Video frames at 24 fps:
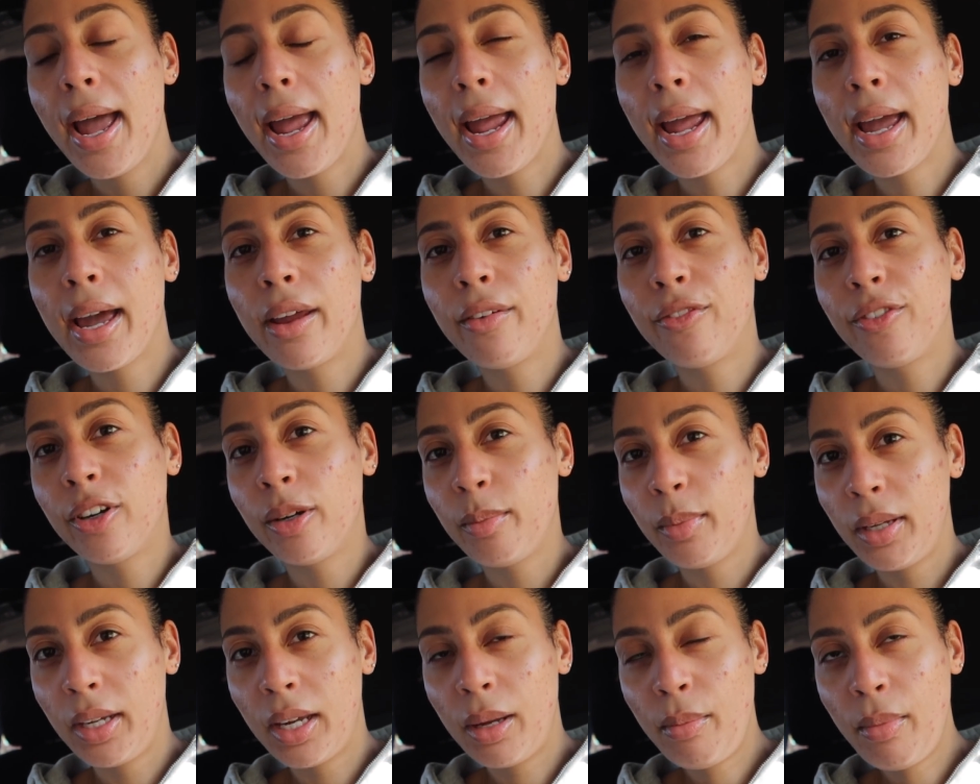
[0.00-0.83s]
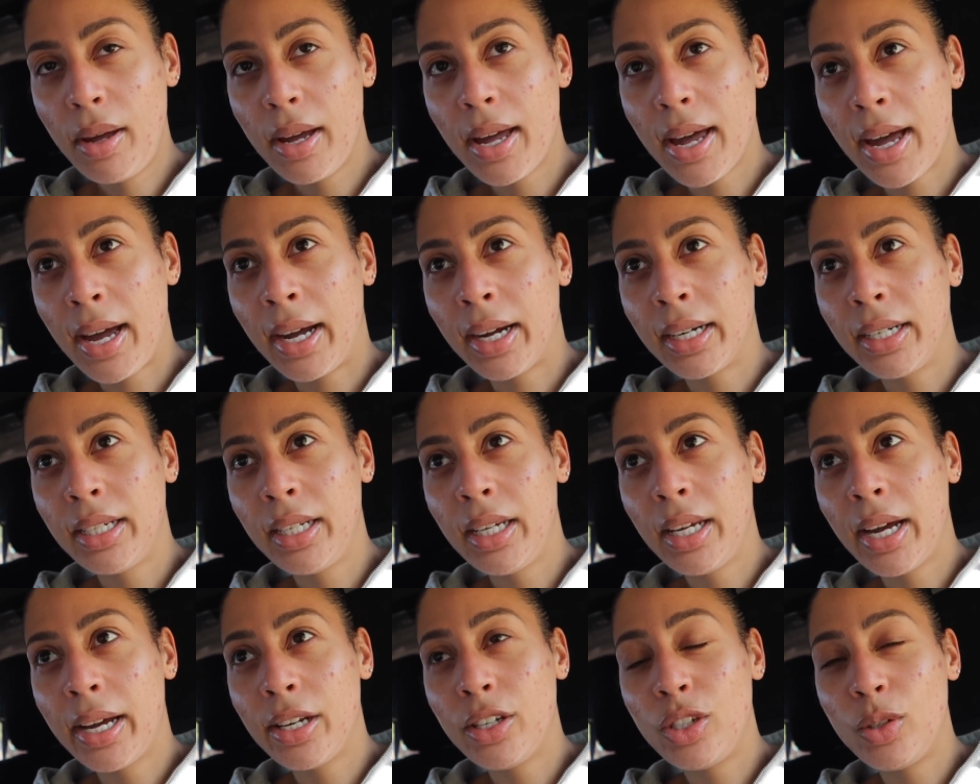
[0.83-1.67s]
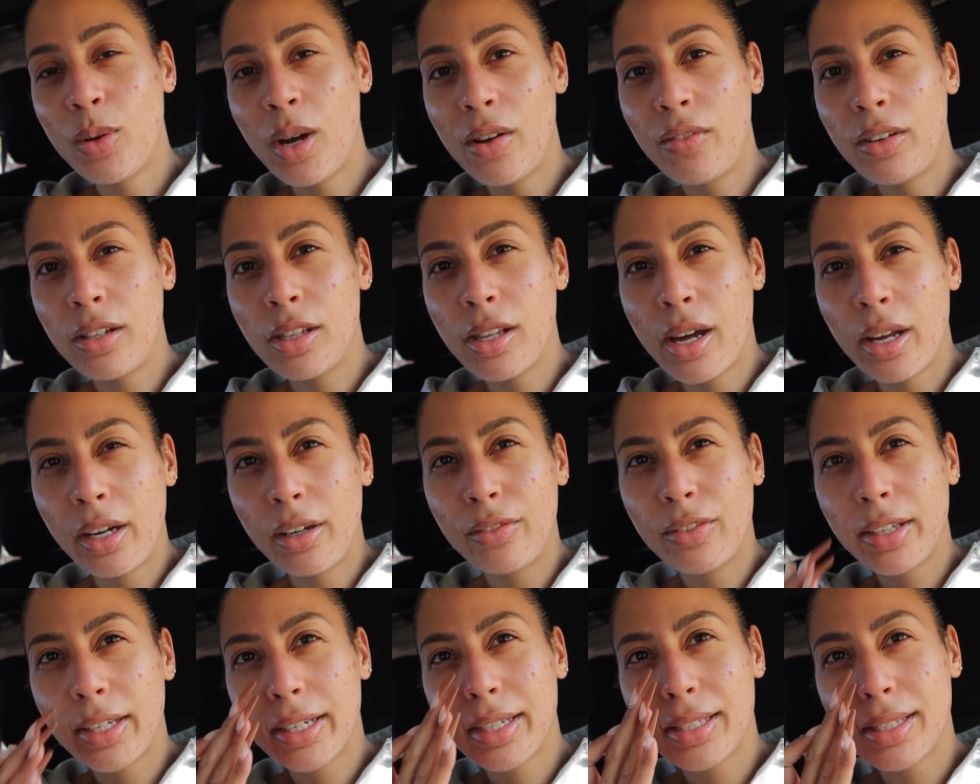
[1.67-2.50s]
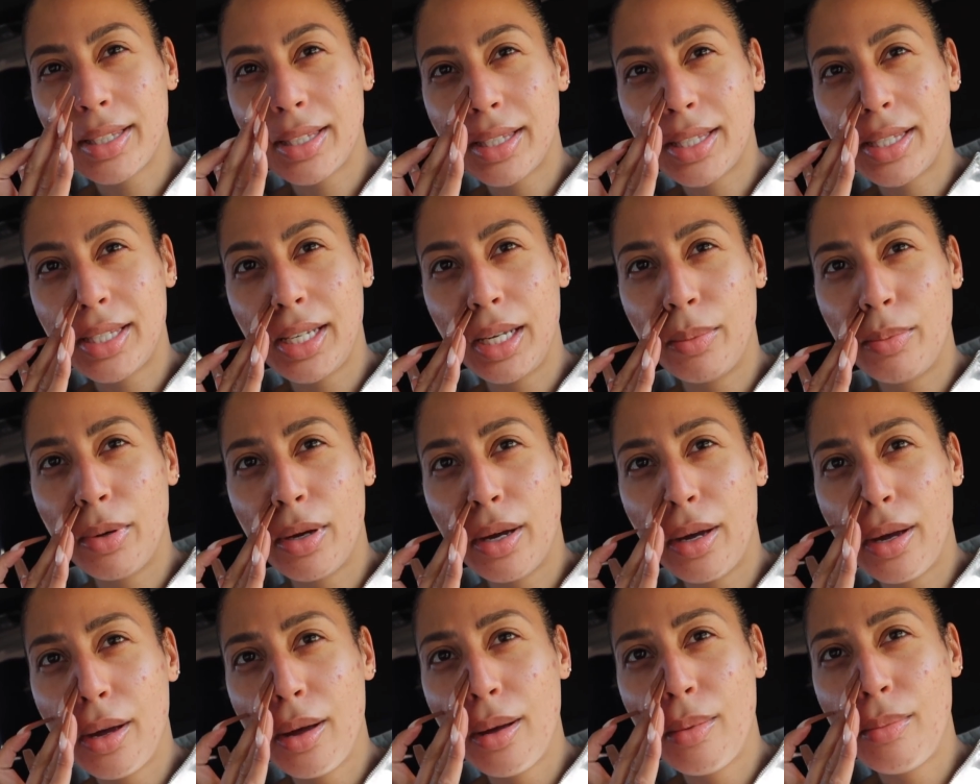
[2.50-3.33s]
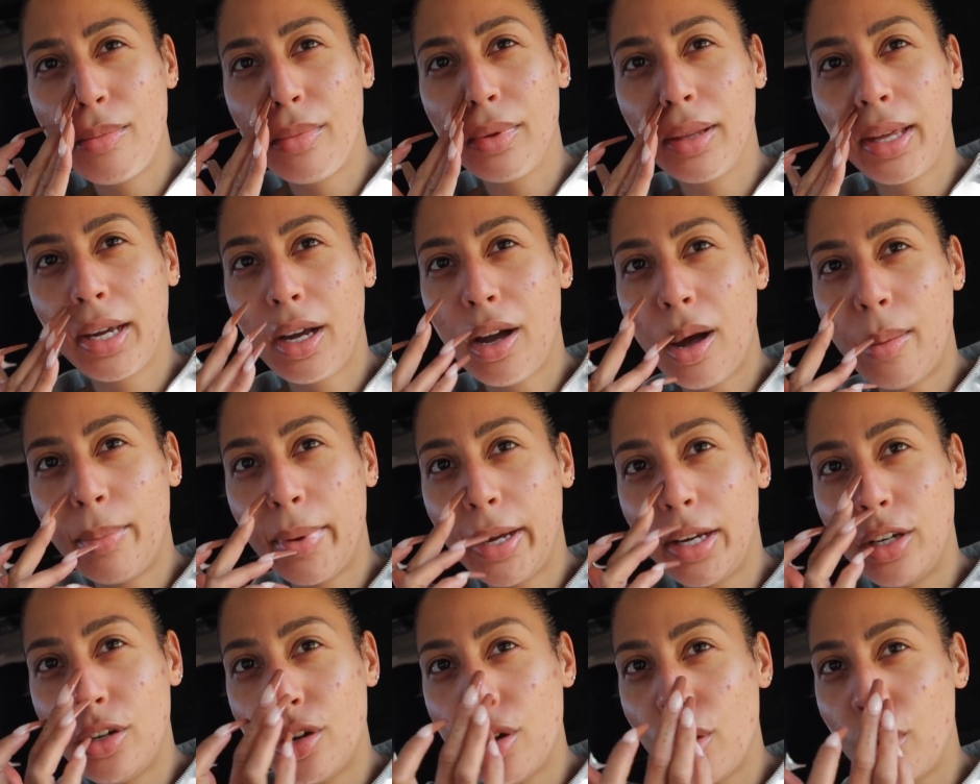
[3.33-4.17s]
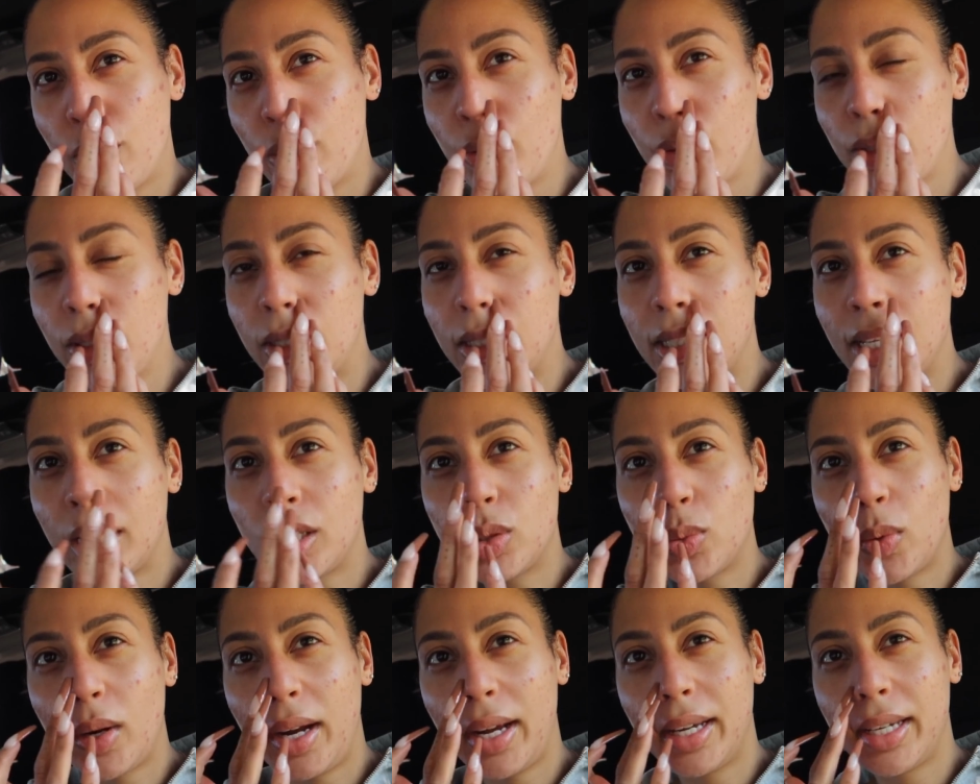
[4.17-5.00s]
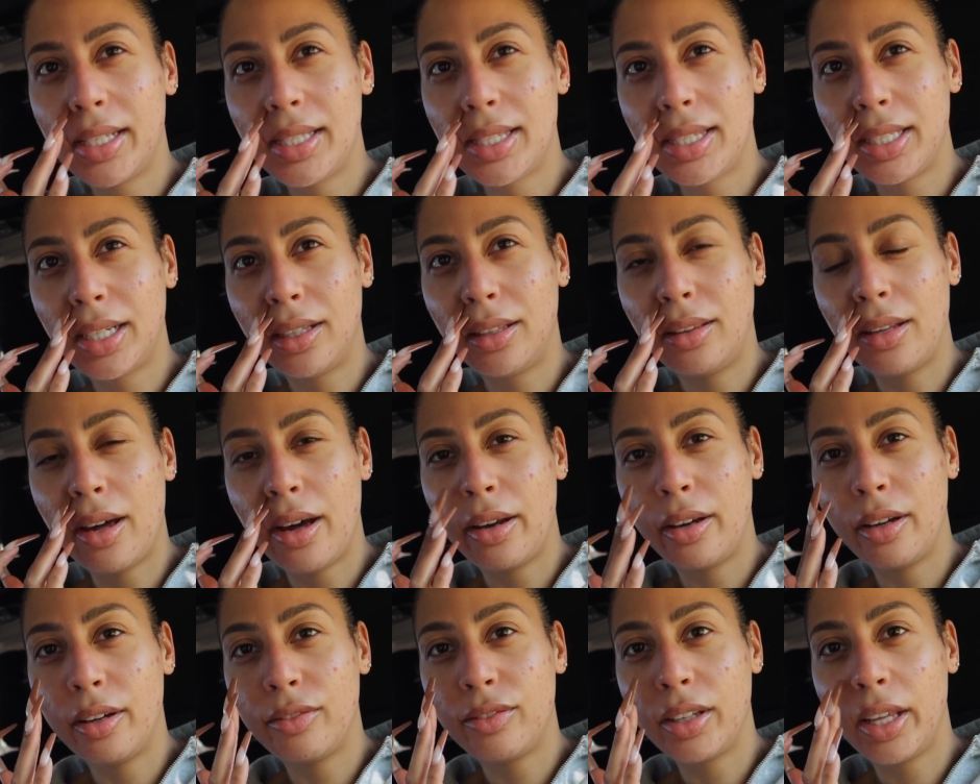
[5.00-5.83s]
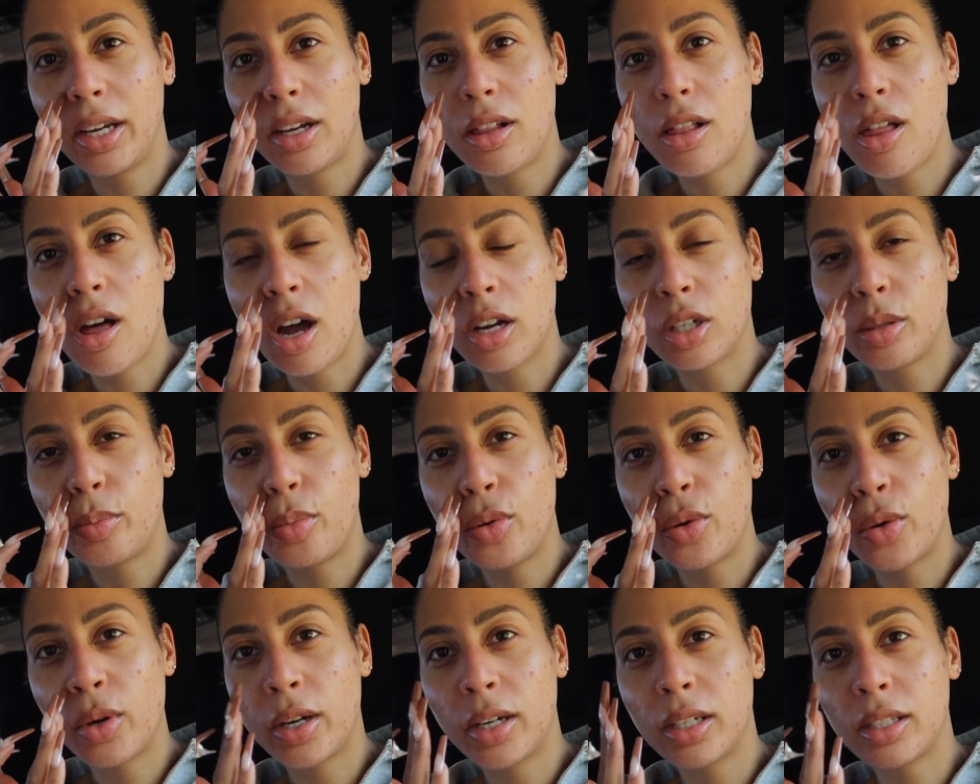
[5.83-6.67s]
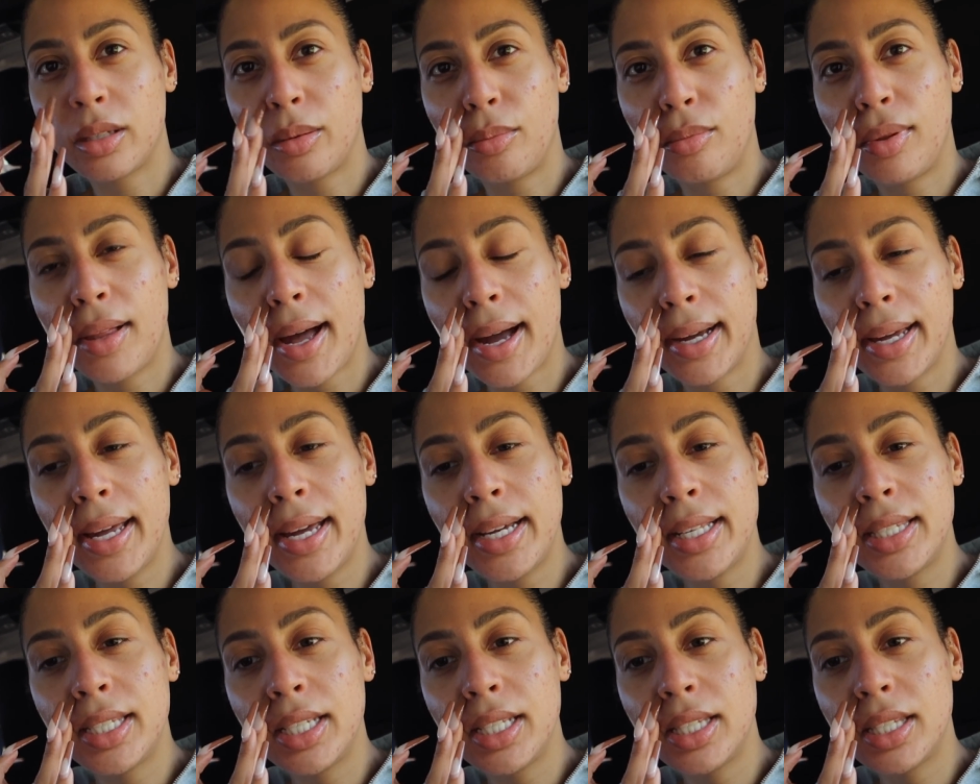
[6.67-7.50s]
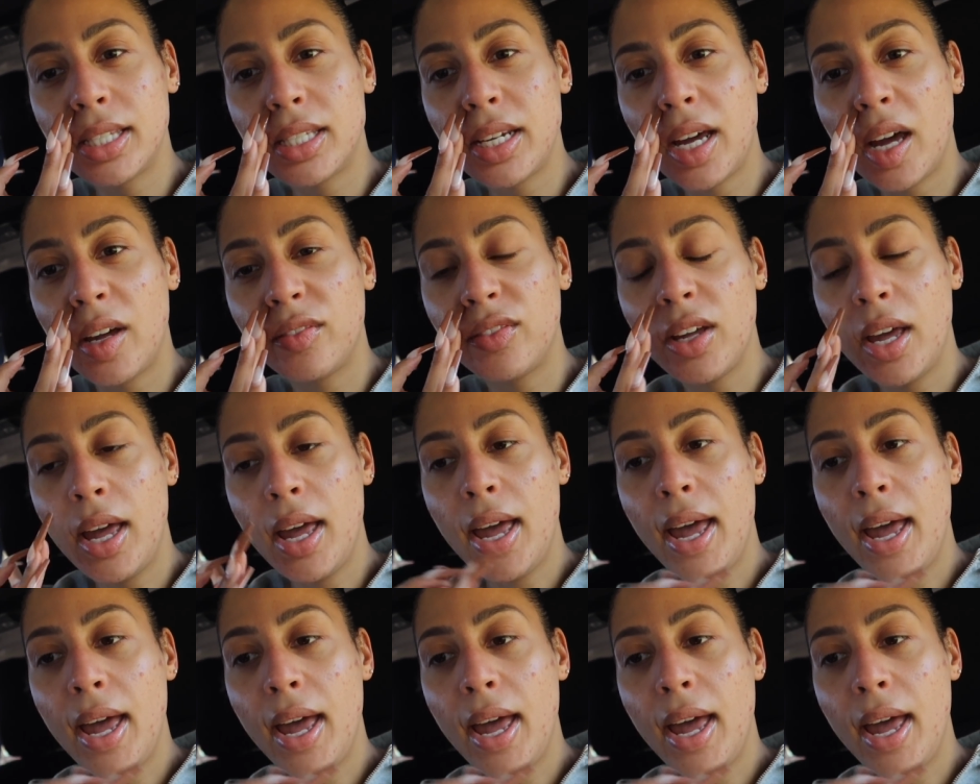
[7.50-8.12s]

And for me and my acne, I do have a lot of like sebum, like on my nose. That's where I can see a lot of like clogged pores and blackheads and stuff.